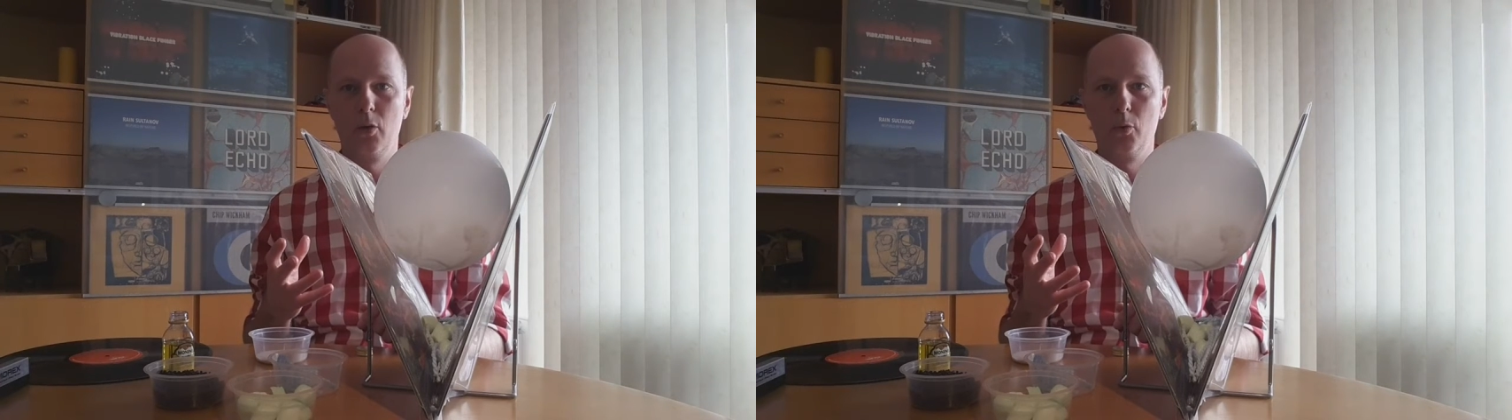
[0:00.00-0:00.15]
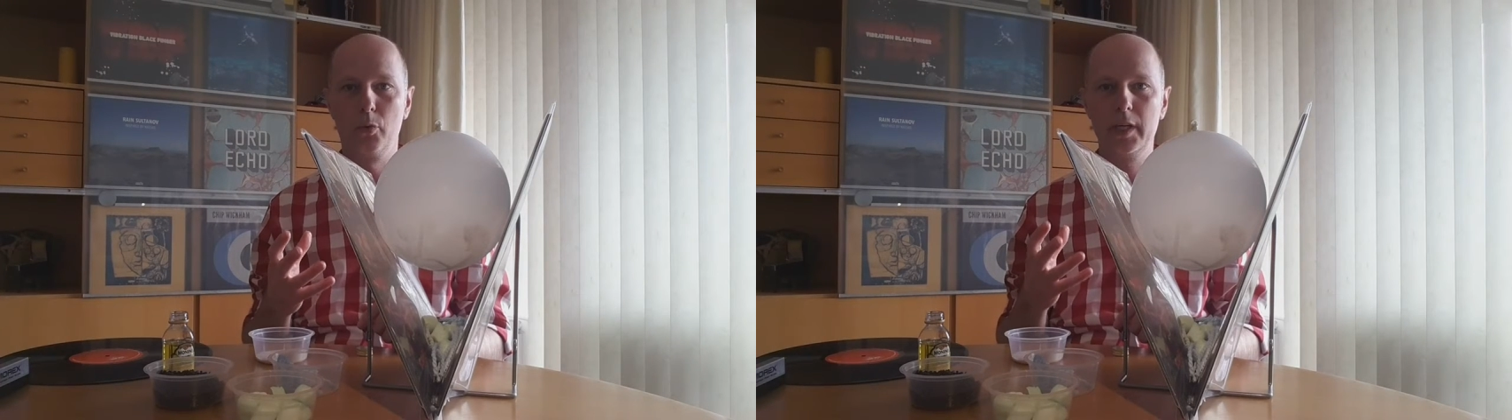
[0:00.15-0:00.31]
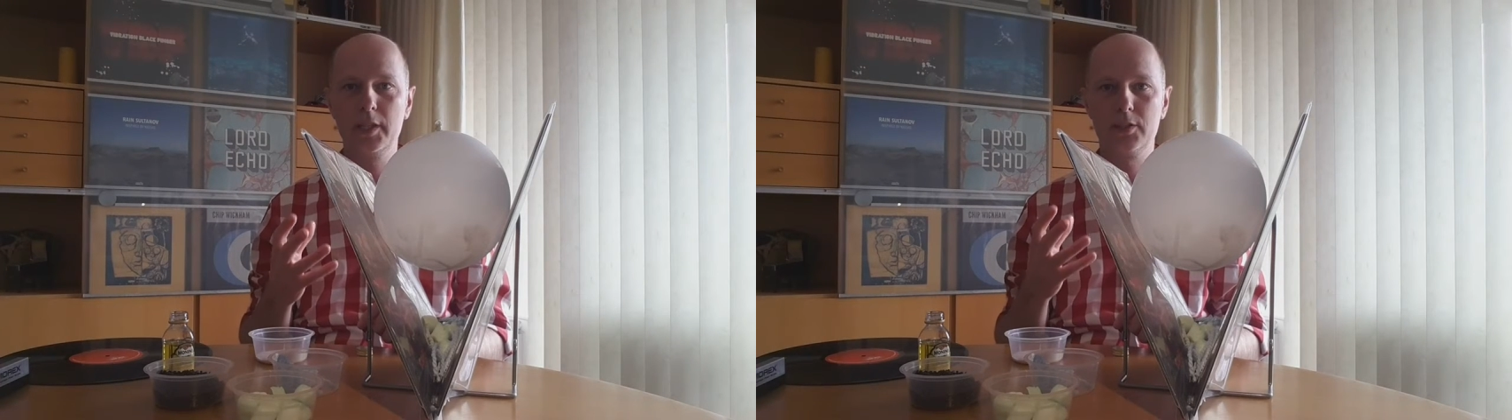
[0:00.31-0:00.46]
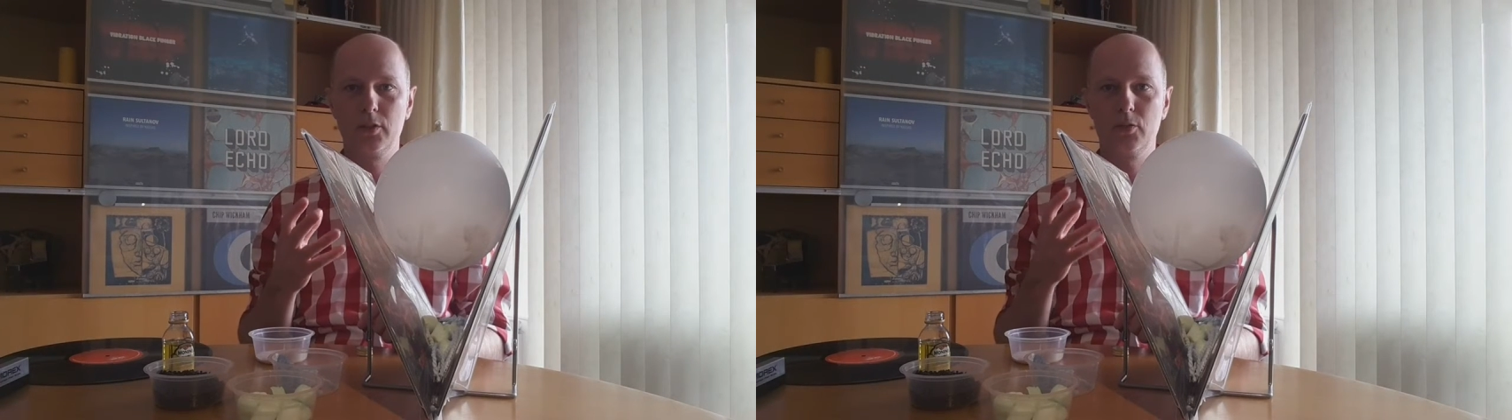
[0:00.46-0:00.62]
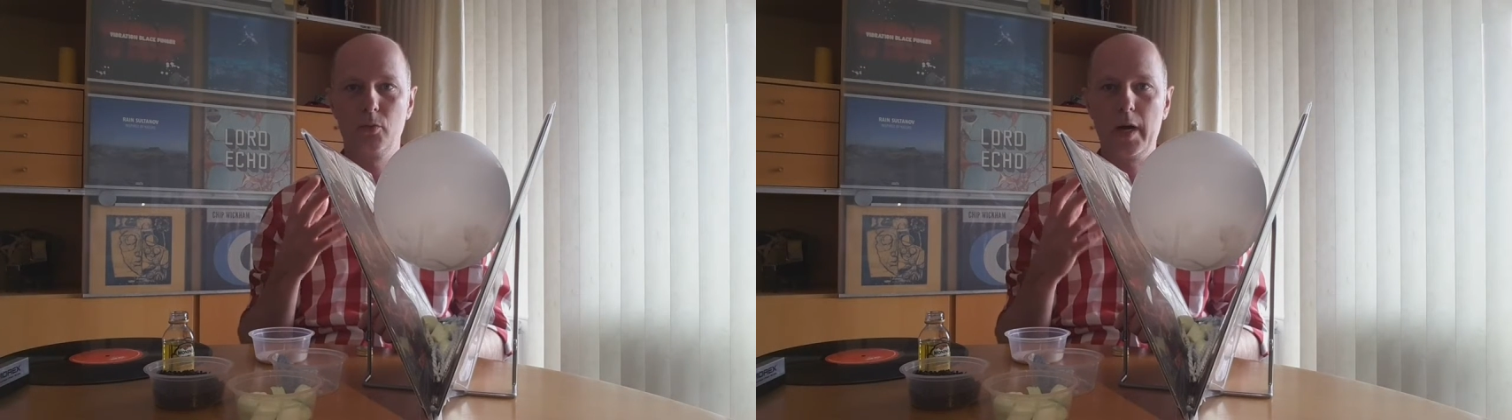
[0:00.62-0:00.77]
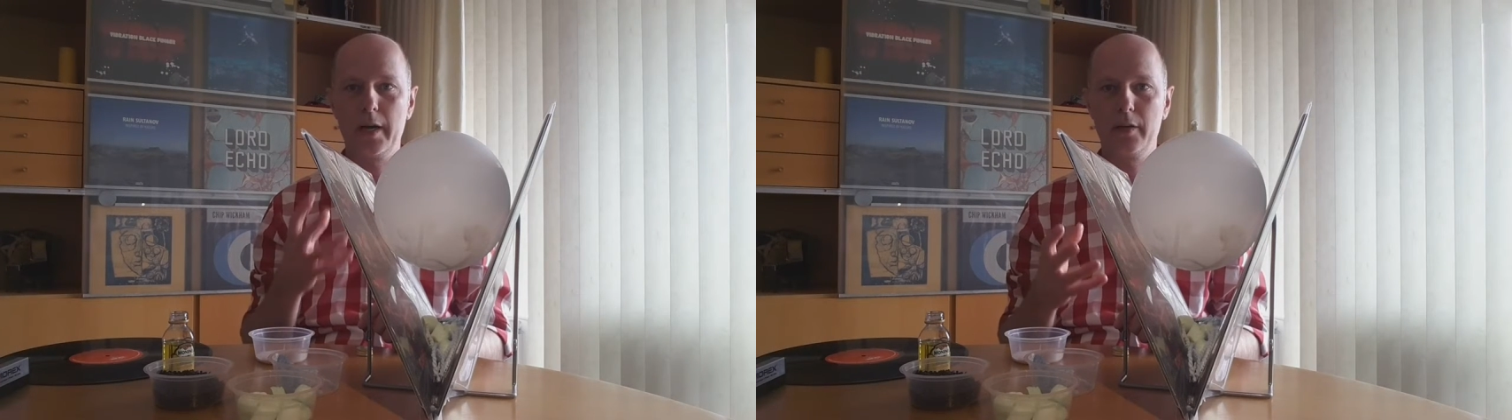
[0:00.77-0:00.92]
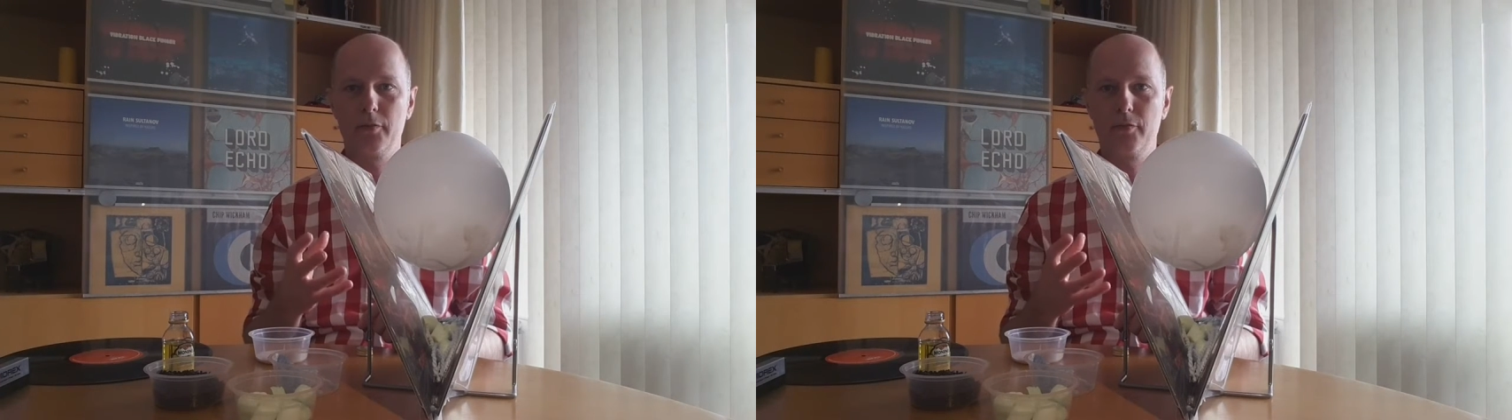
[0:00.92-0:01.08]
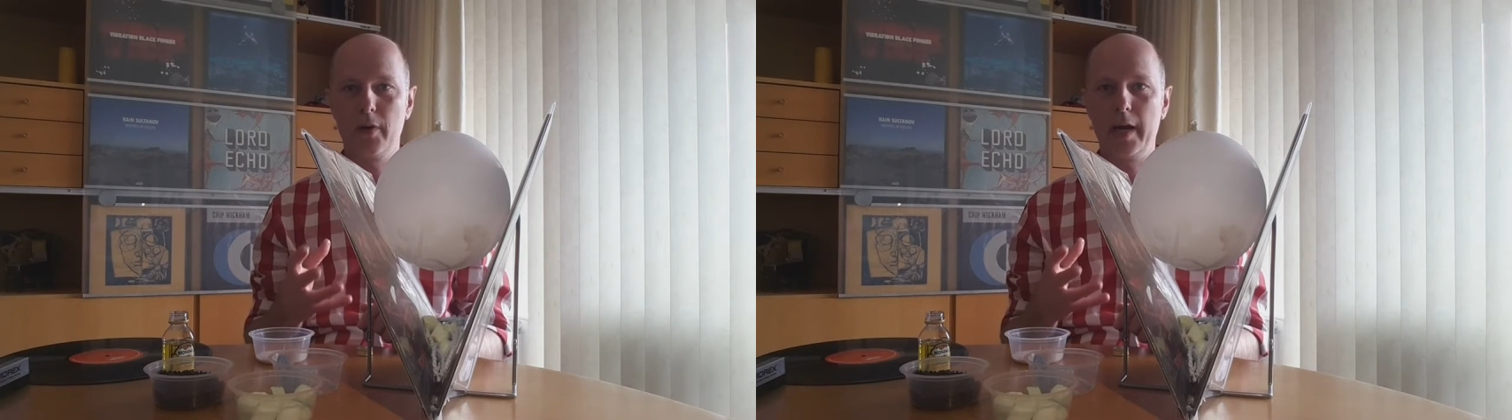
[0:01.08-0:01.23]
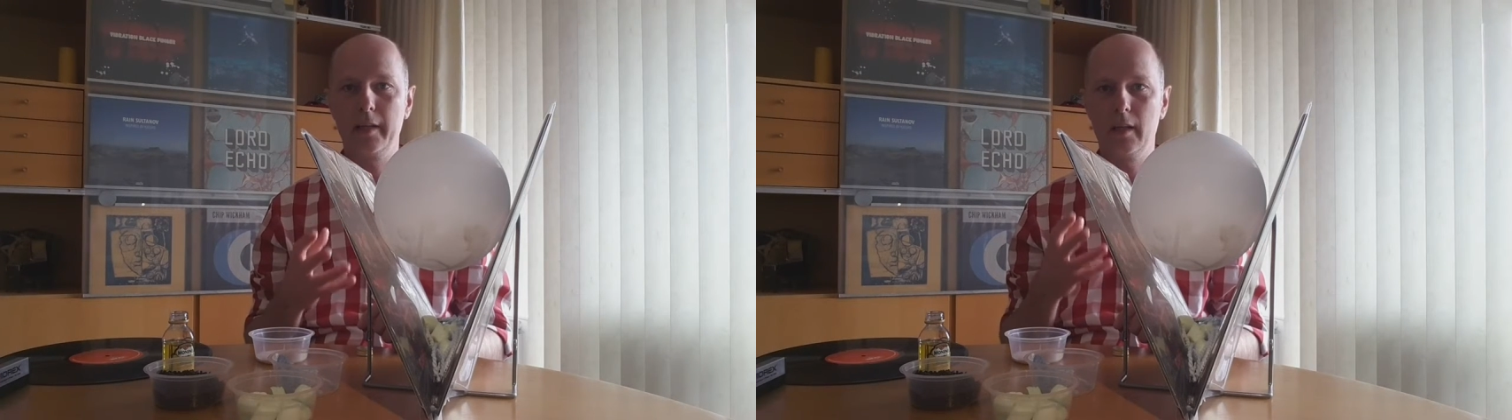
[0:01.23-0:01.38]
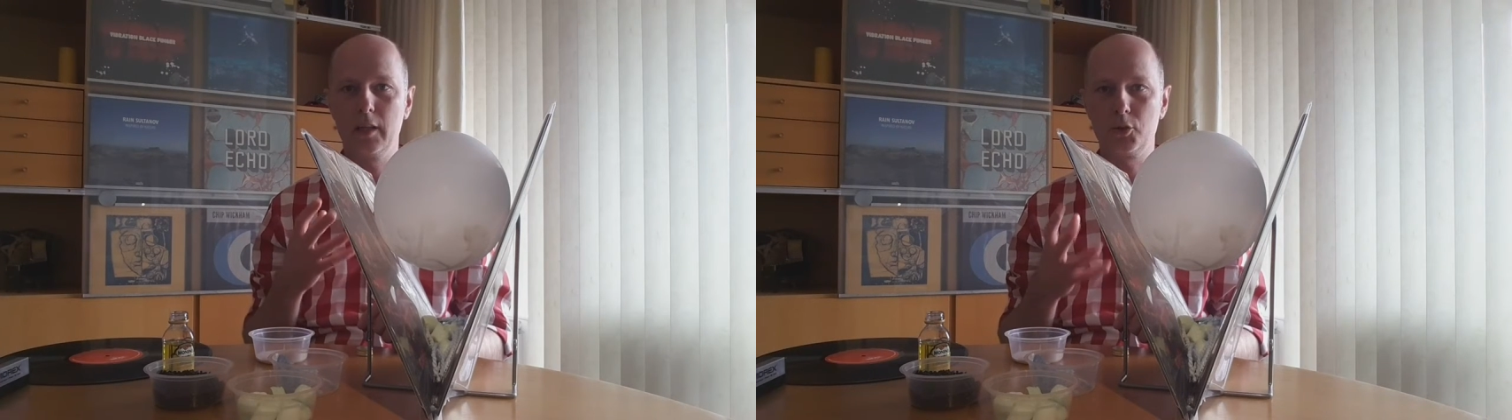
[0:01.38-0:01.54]
reason why your
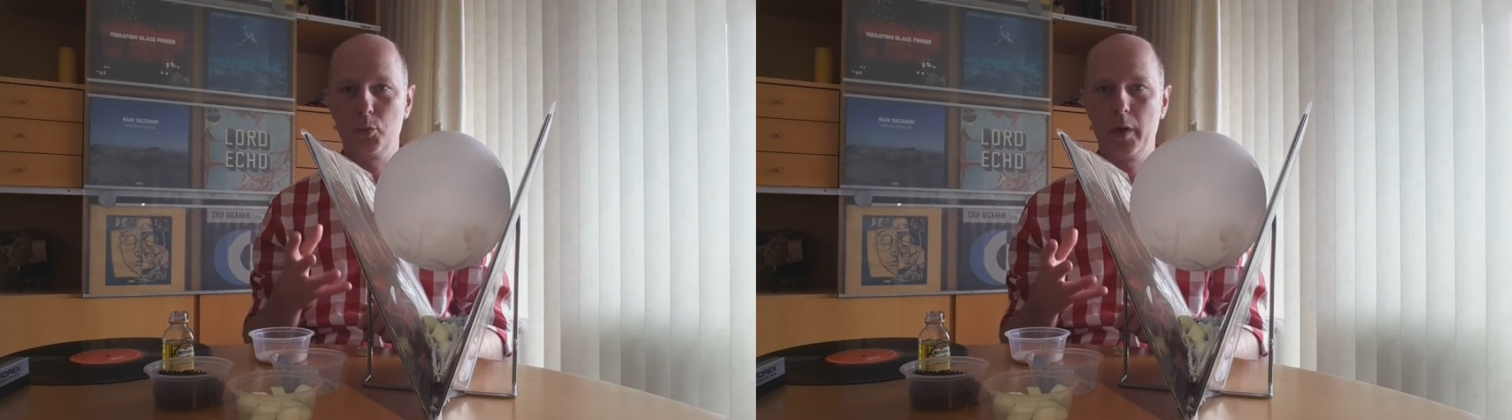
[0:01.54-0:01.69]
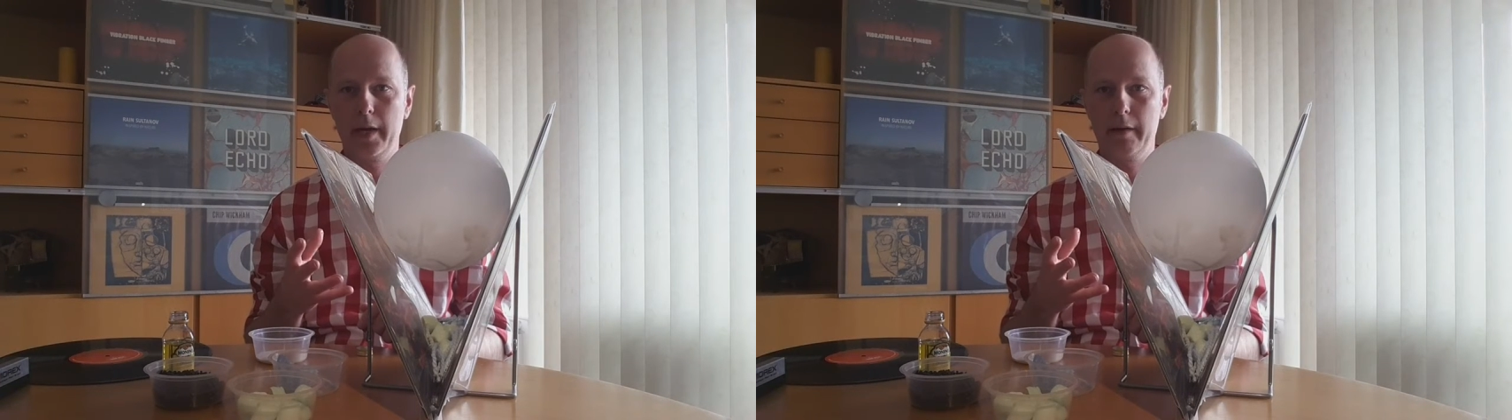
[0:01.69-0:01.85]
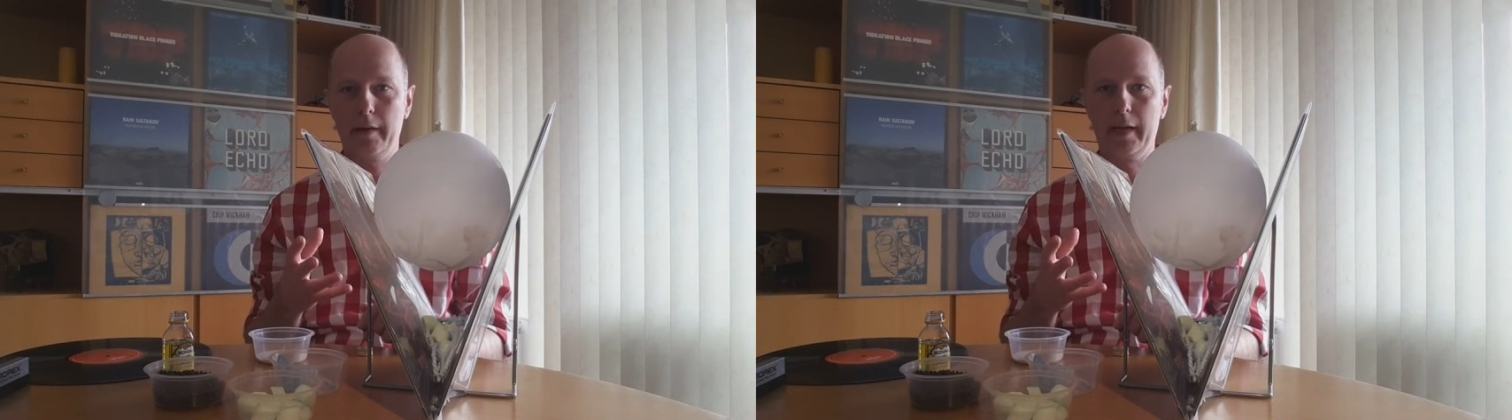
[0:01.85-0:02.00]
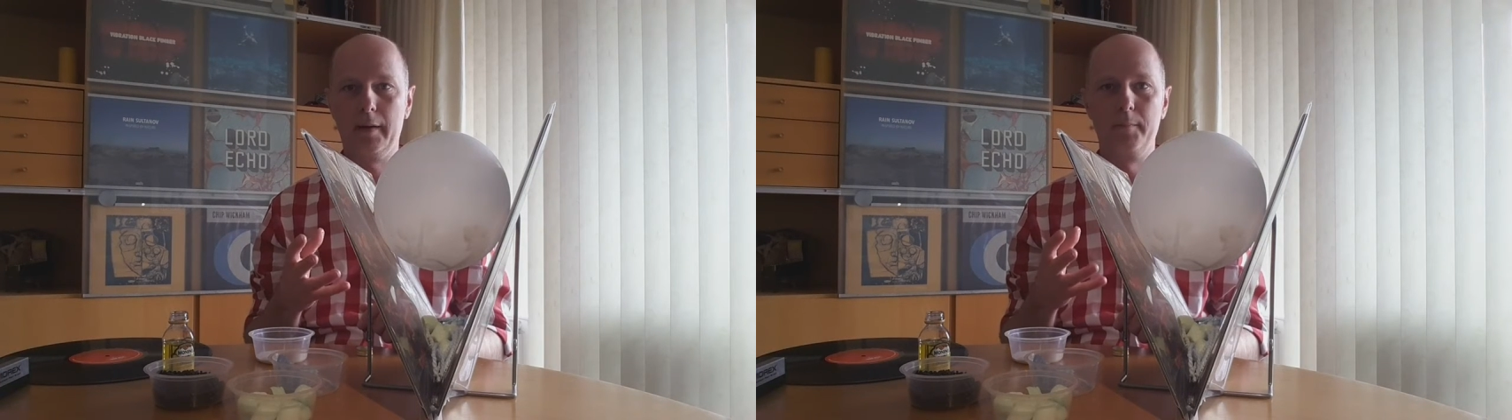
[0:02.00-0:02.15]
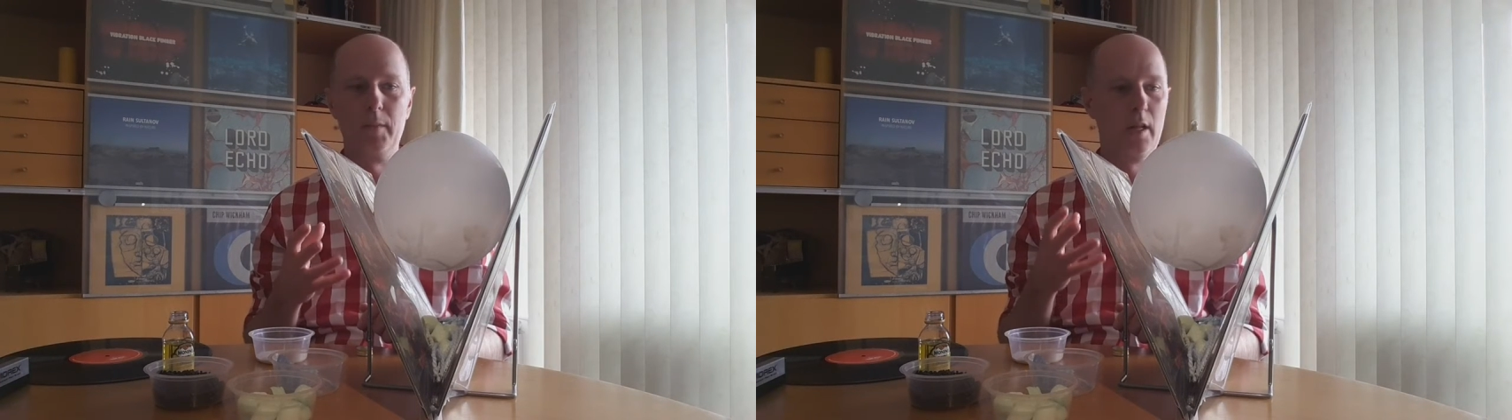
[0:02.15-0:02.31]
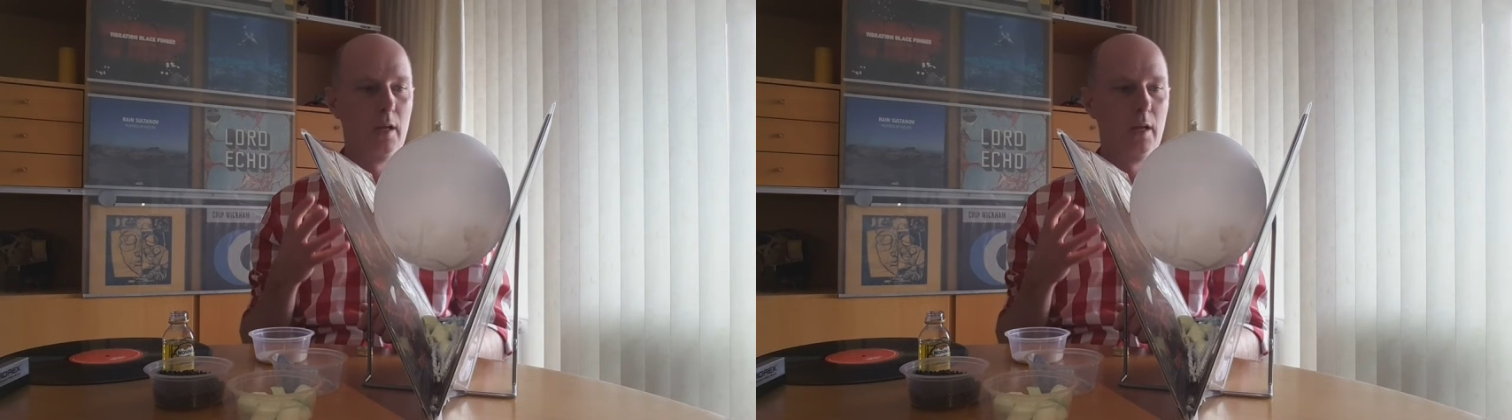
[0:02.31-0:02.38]
vinyl is wearing.